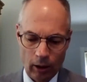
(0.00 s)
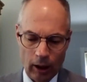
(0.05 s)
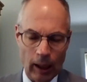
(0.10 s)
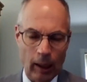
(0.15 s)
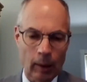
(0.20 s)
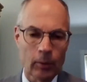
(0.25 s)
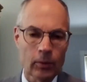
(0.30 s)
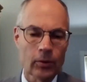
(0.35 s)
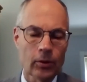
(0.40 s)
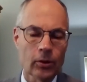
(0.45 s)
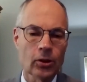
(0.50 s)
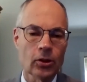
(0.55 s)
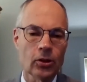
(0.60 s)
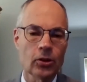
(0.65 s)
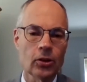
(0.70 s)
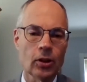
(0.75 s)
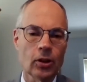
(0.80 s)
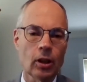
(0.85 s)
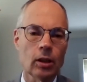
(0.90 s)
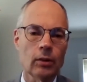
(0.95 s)
Times versus
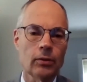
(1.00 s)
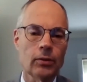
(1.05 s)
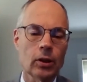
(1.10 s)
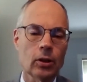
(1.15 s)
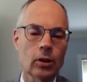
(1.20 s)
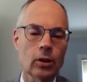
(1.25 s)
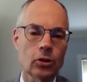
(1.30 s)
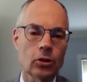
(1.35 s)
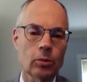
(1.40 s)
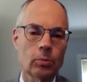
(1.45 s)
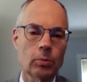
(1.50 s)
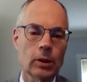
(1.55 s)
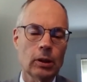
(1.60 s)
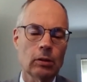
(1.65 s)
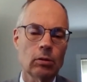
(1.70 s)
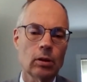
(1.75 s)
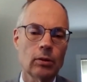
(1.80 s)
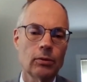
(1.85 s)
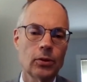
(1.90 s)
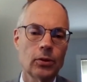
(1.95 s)
Sullivan should be
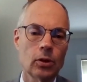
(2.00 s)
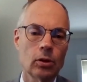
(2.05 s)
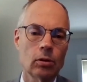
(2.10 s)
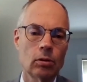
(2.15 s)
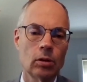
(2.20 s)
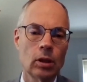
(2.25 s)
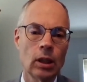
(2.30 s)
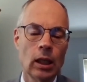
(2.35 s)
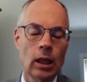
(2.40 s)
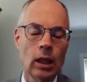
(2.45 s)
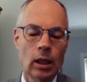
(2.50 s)
reviewed.